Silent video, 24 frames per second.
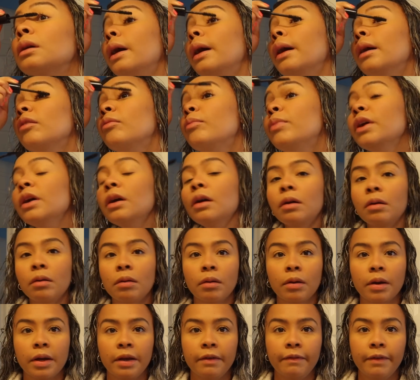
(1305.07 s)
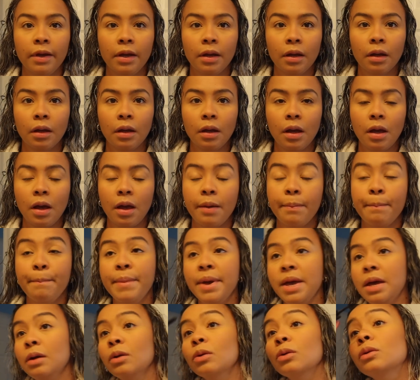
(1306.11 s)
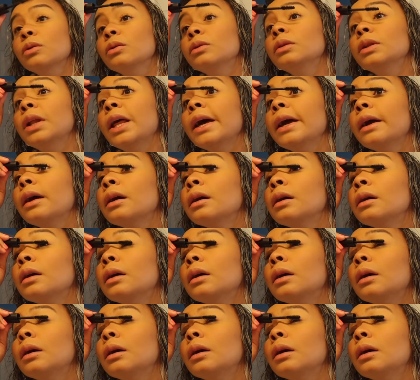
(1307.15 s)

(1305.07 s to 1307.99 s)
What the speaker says: I have been craving a bagel, like